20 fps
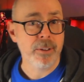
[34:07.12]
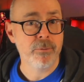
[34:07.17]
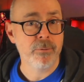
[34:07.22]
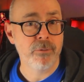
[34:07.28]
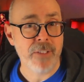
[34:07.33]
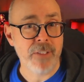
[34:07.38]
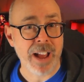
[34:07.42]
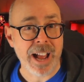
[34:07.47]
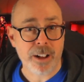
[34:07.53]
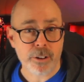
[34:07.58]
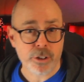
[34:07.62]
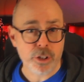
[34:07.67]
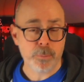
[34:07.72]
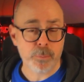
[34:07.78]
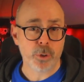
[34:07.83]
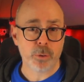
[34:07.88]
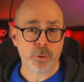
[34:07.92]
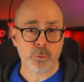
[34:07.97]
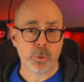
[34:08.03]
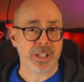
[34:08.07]

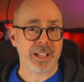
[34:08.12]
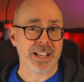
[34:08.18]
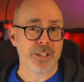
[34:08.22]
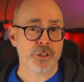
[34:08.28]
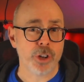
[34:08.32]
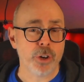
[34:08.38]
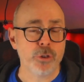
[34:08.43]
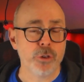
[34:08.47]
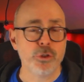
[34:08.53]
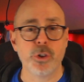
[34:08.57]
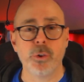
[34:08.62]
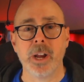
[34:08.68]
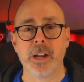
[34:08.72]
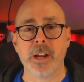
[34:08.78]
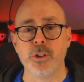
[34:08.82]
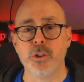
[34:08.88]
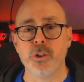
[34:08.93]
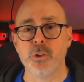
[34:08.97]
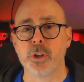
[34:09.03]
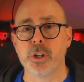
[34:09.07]
valuable? Well, I showed you how
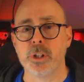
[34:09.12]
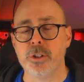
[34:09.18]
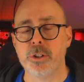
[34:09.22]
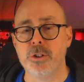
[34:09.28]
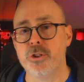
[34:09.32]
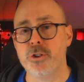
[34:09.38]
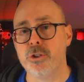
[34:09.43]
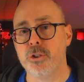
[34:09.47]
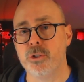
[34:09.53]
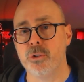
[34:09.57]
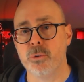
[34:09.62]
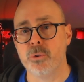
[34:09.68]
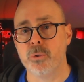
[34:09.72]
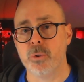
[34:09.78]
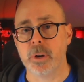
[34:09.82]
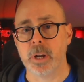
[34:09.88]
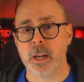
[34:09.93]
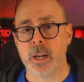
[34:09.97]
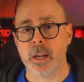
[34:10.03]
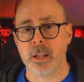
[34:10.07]
you could
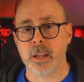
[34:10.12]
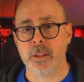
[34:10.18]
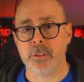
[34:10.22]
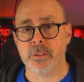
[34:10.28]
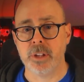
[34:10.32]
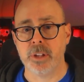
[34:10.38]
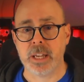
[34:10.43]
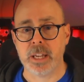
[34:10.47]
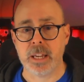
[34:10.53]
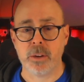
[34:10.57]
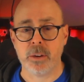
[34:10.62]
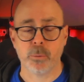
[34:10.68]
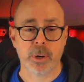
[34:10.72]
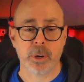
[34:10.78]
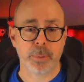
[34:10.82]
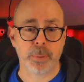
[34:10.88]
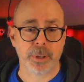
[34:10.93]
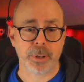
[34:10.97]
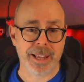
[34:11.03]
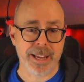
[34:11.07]
do uh, the
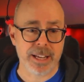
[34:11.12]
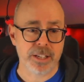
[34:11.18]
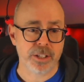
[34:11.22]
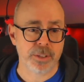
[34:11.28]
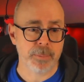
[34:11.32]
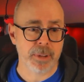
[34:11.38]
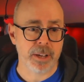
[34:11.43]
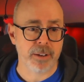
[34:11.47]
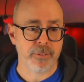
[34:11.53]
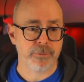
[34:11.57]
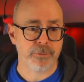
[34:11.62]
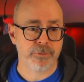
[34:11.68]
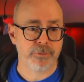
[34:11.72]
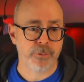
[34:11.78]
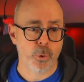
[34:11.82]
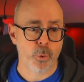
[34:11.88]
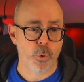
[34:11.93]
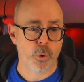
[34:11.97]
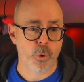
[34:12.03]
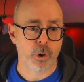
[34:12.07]
replacement
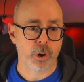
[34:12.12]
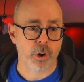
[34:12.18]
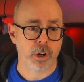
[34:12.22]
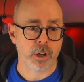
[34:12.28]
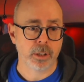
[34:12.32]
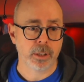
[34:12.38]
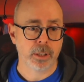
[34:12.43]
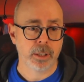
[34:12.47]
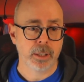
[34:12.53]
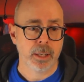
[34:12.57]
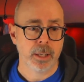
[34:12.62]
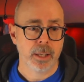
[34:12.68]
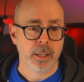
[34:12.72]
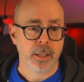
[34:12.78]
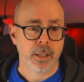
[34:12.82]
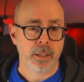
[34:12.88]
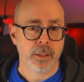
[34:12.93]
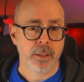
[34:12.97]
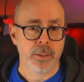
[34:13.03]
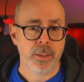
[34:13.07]
for
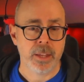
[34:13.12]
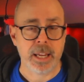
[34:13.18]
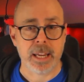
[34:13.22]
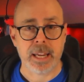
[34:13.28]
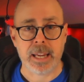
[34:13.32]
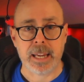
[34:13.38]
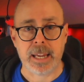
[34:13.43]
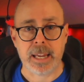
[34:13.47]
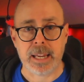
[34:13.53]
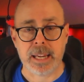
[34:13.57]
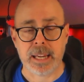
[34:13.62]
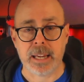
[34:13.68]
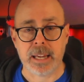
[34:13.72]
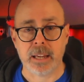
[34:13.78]
the